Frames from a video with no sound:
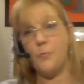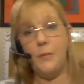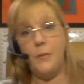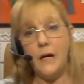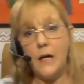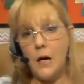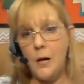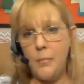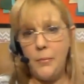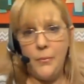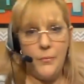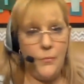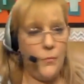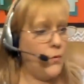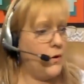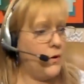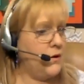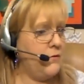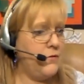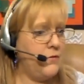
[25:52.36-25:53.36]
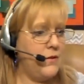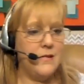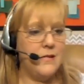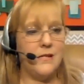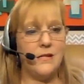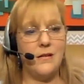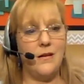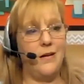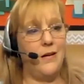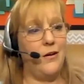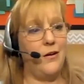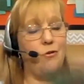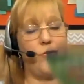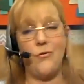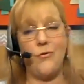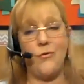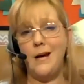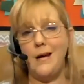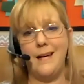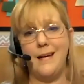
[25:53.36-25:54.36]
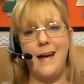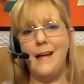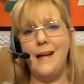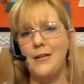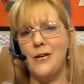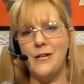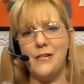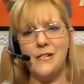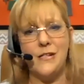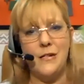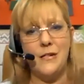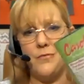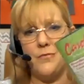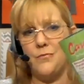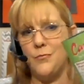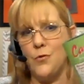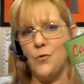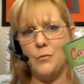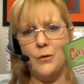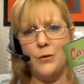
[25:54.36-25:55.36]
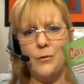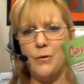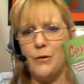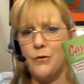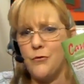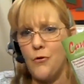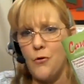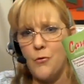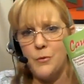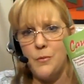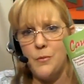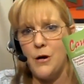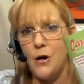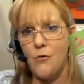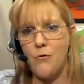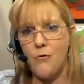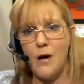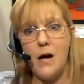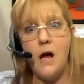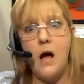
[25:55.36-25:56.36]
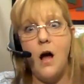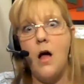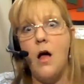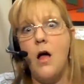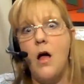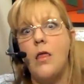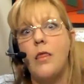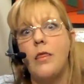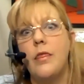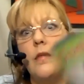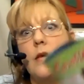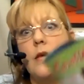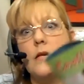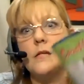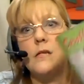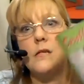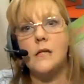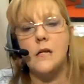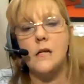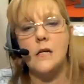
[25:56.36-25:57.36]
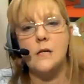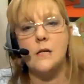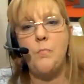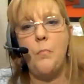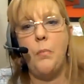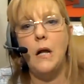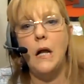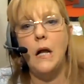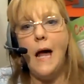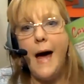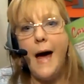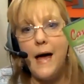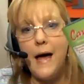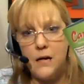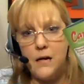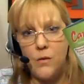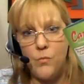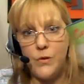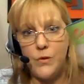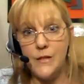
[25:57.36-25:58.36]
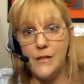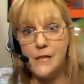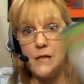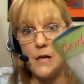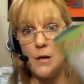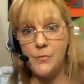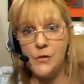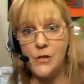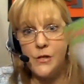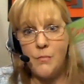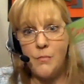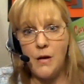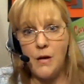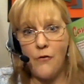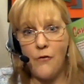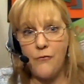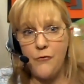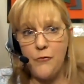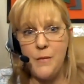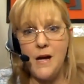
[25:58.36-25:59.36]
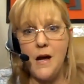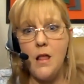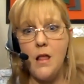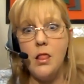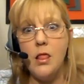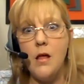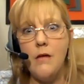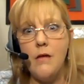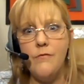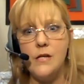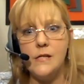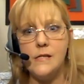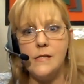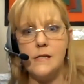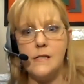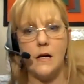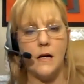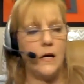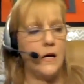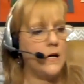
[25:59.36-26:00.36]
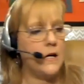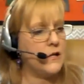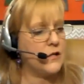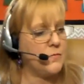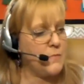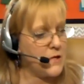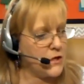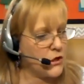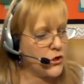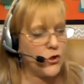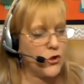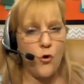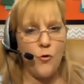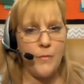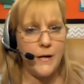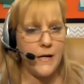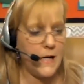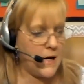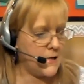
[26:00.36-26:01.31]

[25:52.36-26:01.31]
pick up one of these great catalogs that normally we throw in the mail, right? This is platinum. When this comes in the mail for me, I love this thing. It gives me so many